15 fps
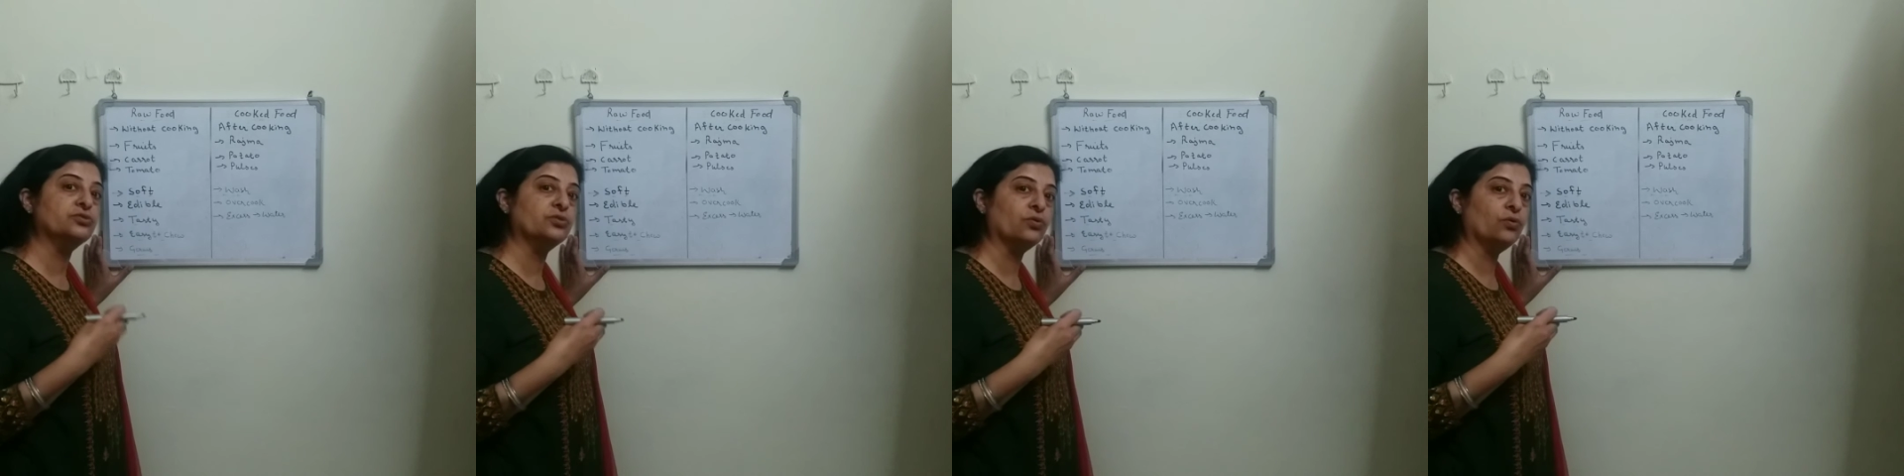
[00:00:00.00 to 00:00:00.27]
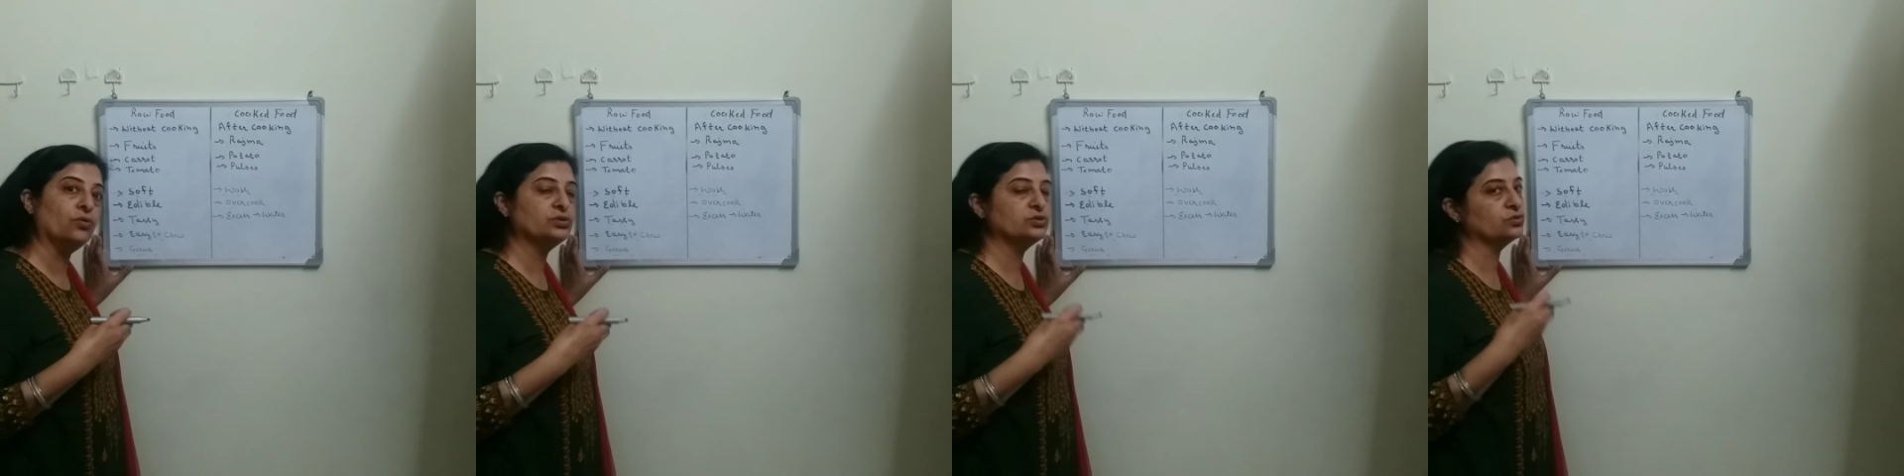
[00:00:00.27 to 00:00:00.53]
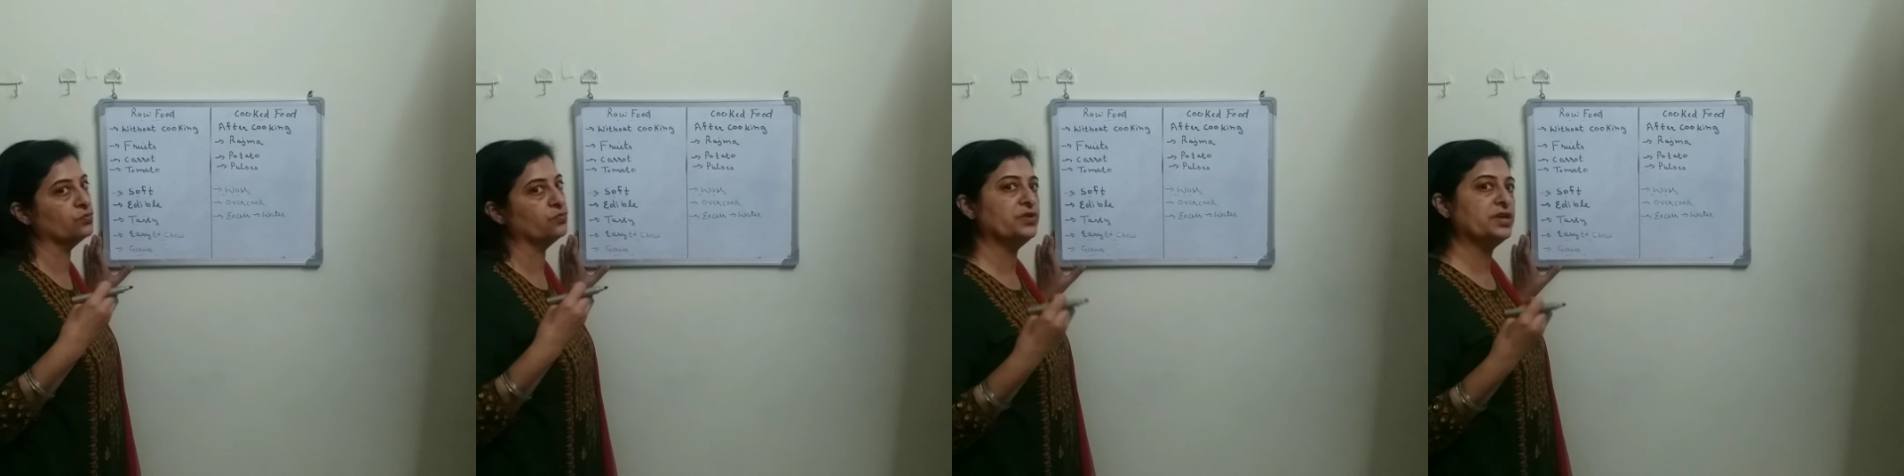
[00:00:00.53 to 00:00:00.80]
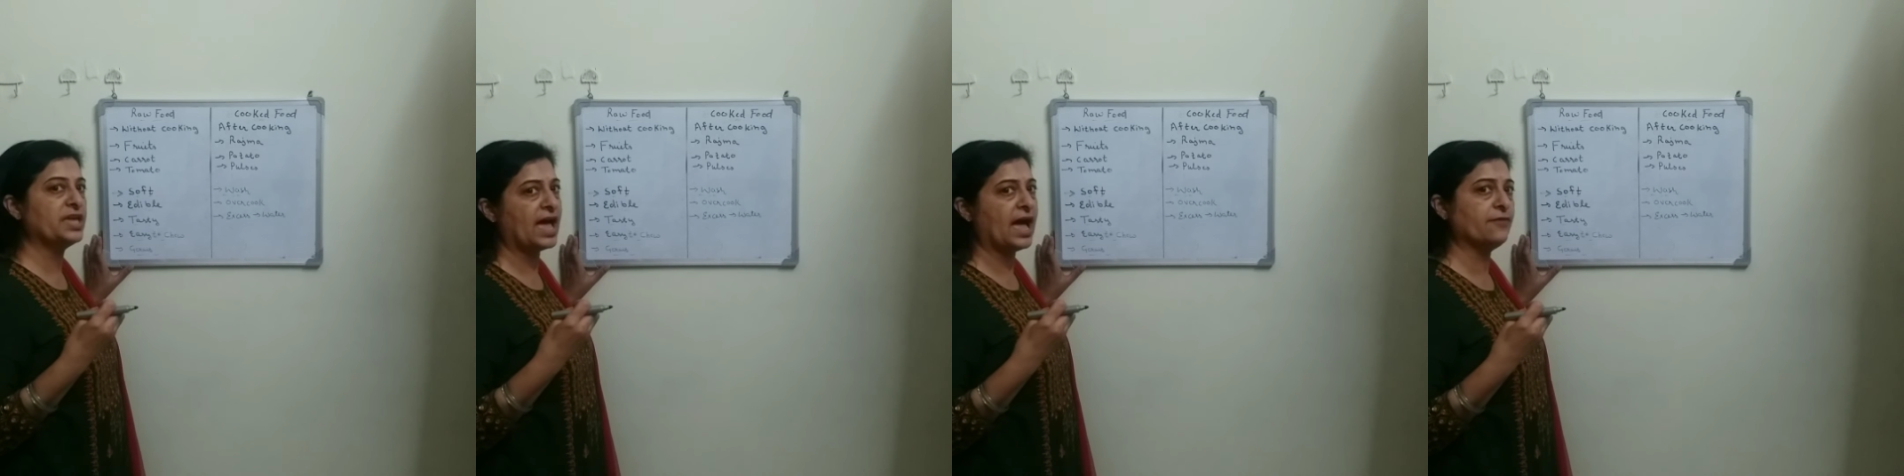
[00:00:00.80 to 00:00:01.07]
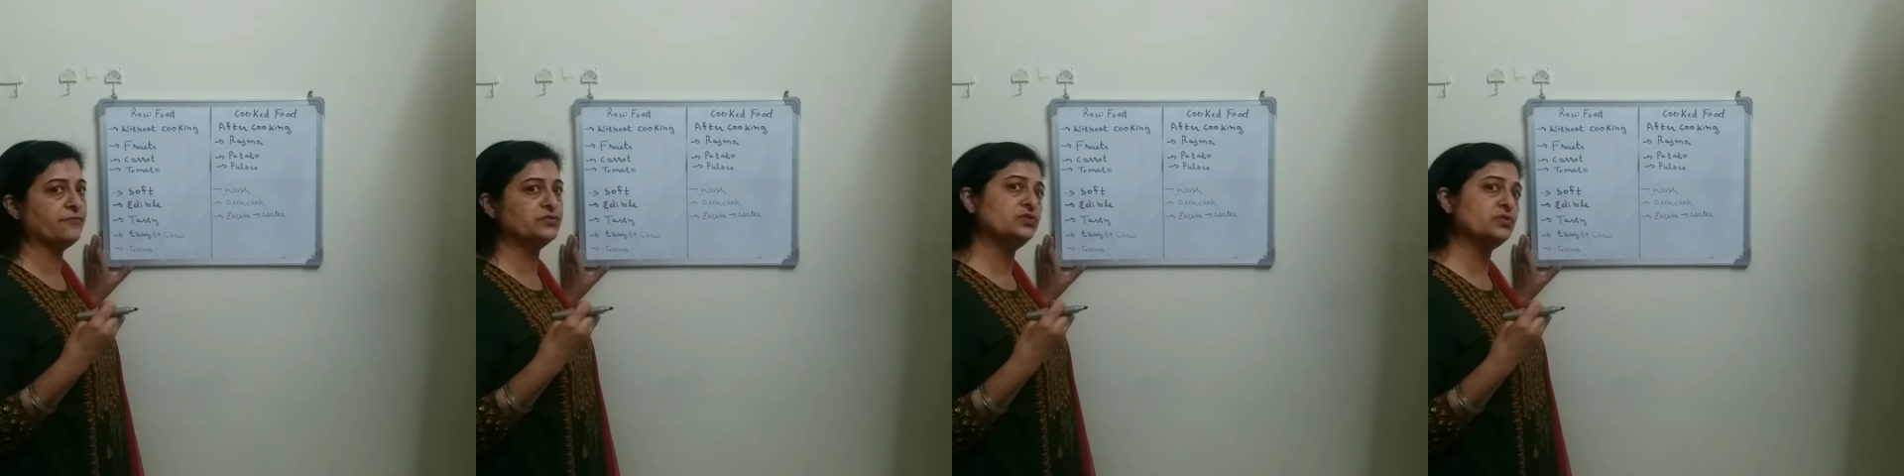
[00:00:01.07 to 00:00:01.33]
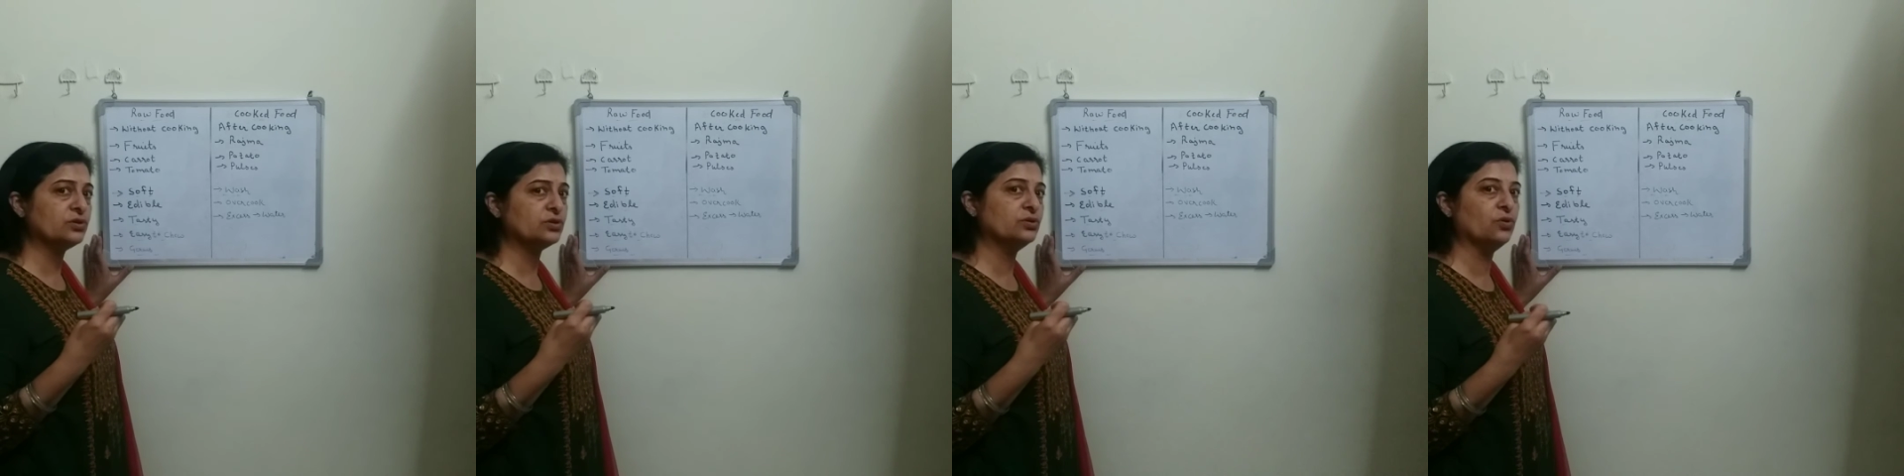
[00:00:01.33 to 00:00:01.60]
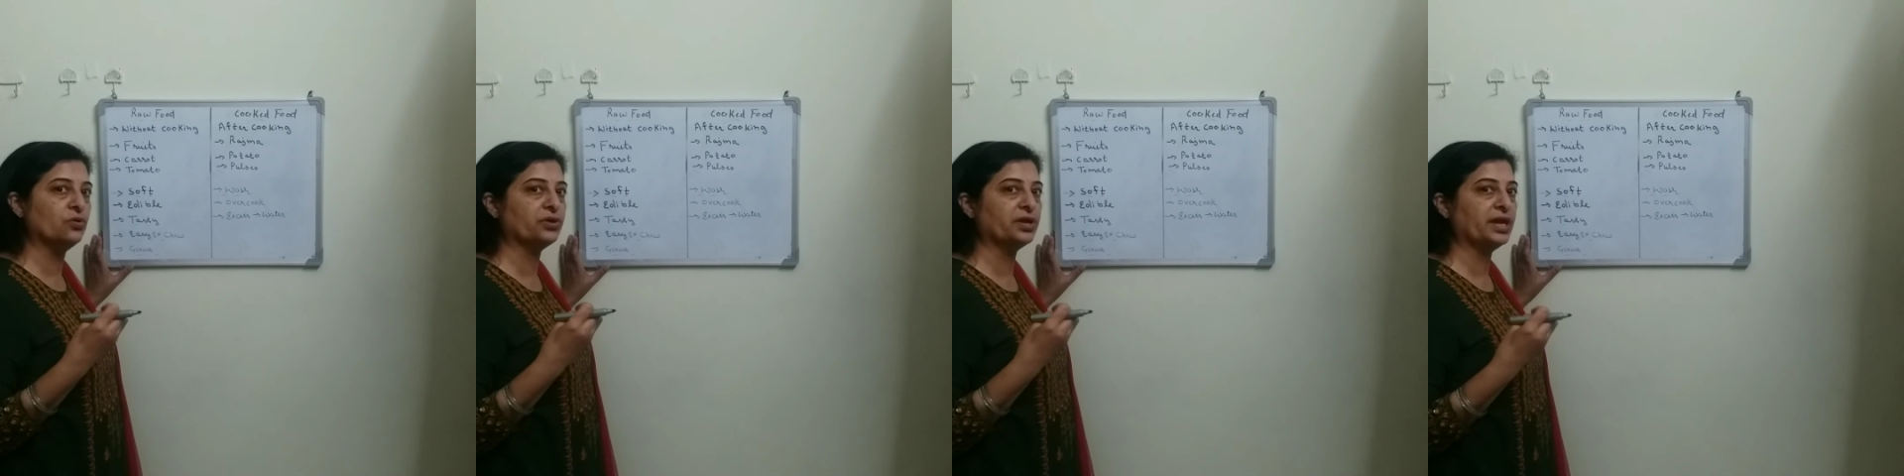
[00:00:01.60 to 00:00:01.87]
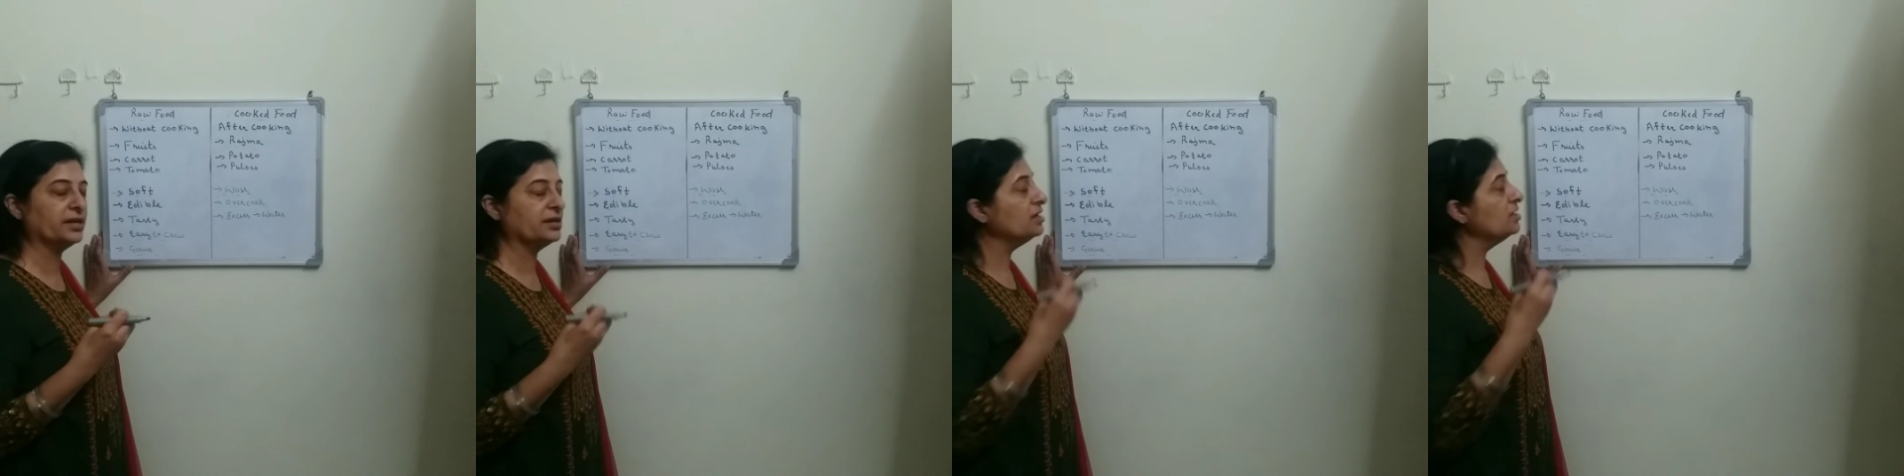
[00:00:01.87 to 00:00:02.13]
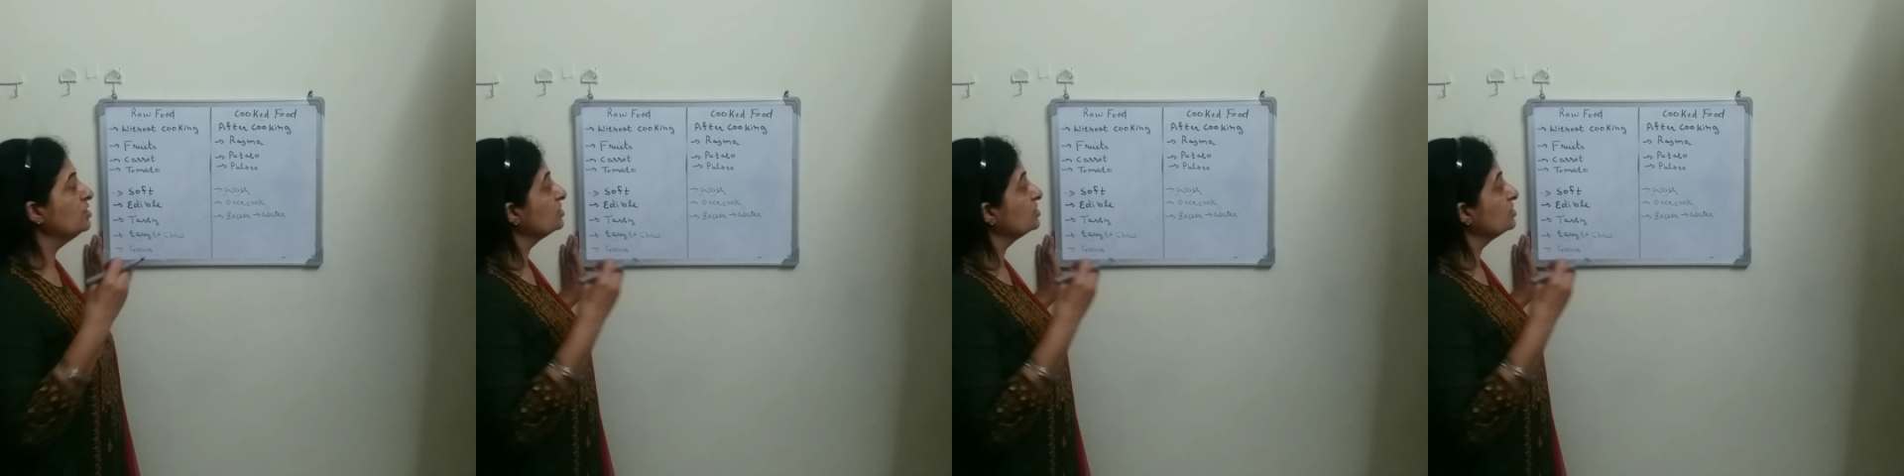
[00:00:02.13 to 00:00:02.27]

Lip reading: raw. So we have to cook it.